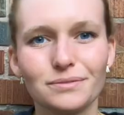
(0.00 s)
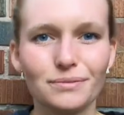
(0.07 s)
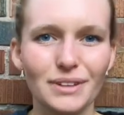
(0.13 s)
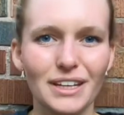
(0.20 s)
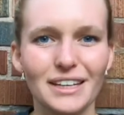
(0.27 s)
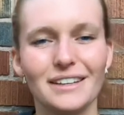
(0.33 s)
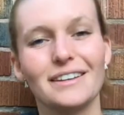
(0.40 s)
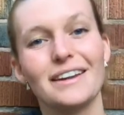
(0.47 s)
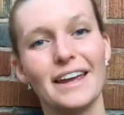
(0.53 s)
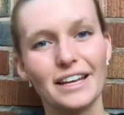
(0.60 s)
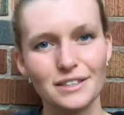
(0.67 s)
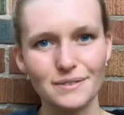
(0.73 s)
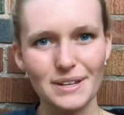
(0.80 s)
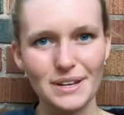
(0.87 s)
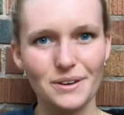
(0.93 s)
In the next
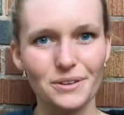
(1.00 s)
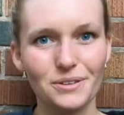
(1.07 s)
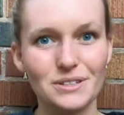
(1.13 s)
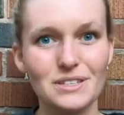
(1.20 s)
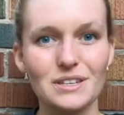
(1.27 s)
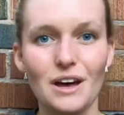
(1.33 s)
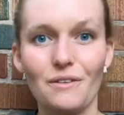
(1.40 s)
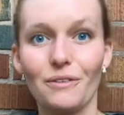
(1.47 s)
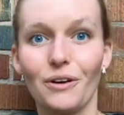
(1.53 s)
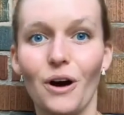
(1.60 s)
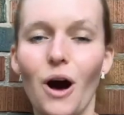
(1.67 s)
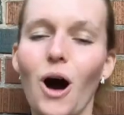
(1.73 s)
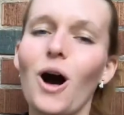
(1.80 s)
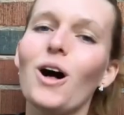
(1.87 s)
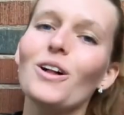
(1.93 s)
video, you'll discover
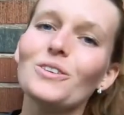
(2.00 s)
all